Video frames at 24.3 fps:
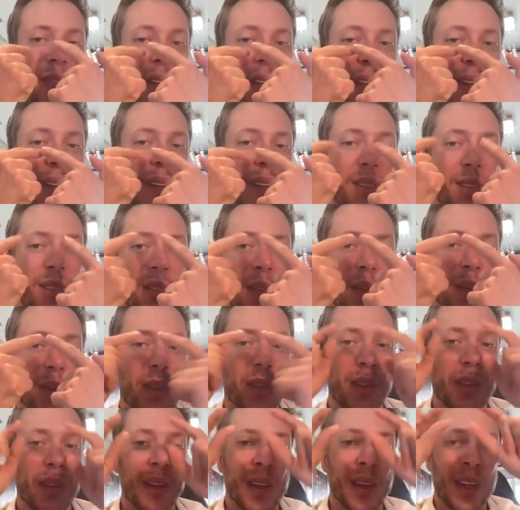
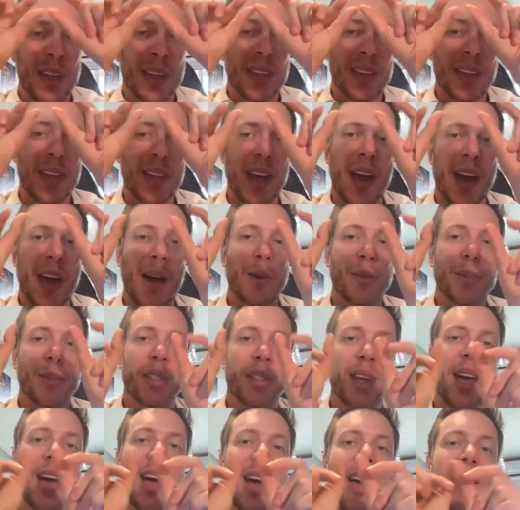the
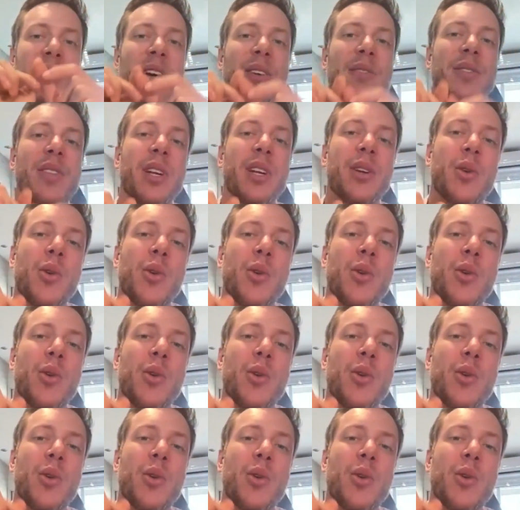outside of the